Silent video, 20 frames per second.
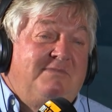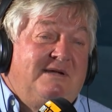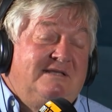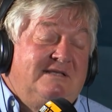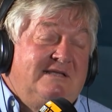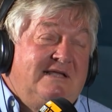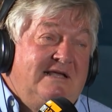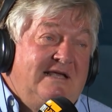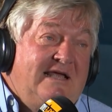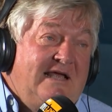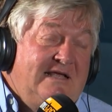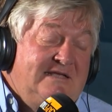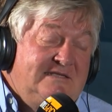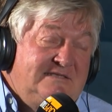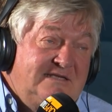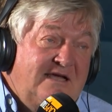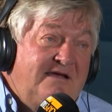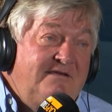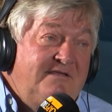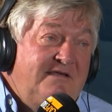But
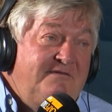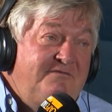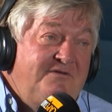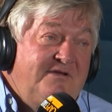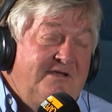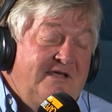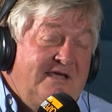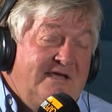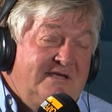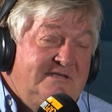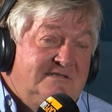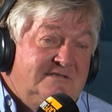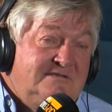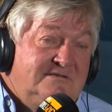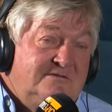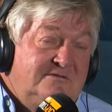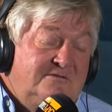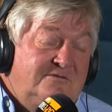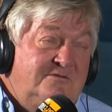South Africa has